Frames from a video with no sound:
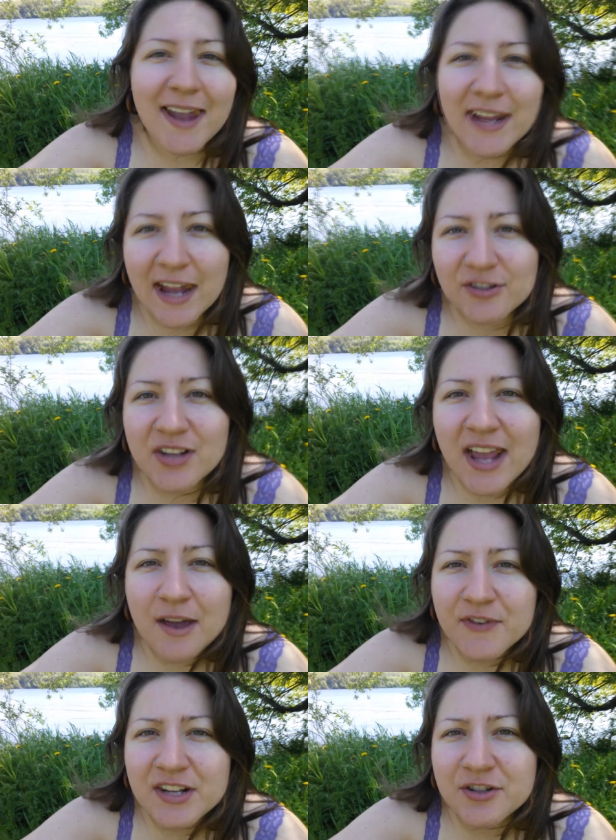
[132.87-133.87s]
I actually
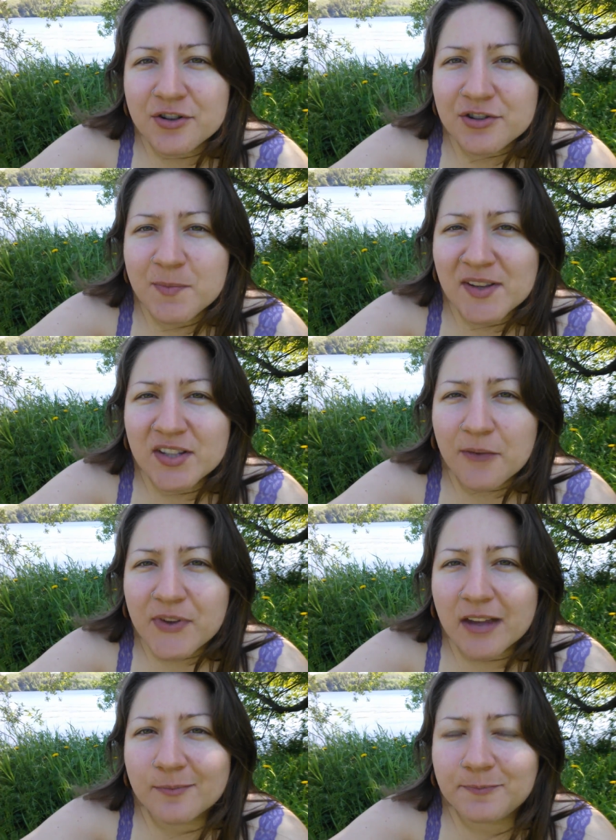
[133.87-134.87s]
haven't introduced
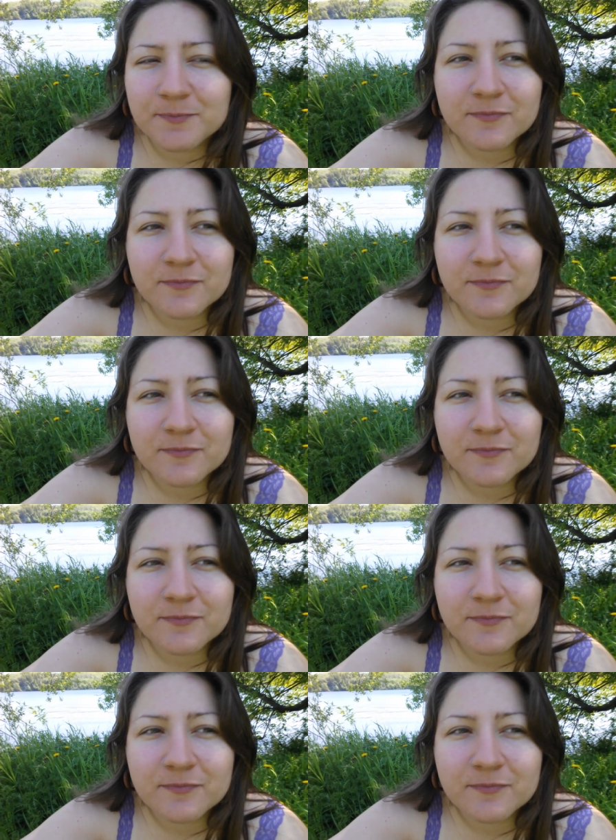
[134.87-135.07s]
myself yet.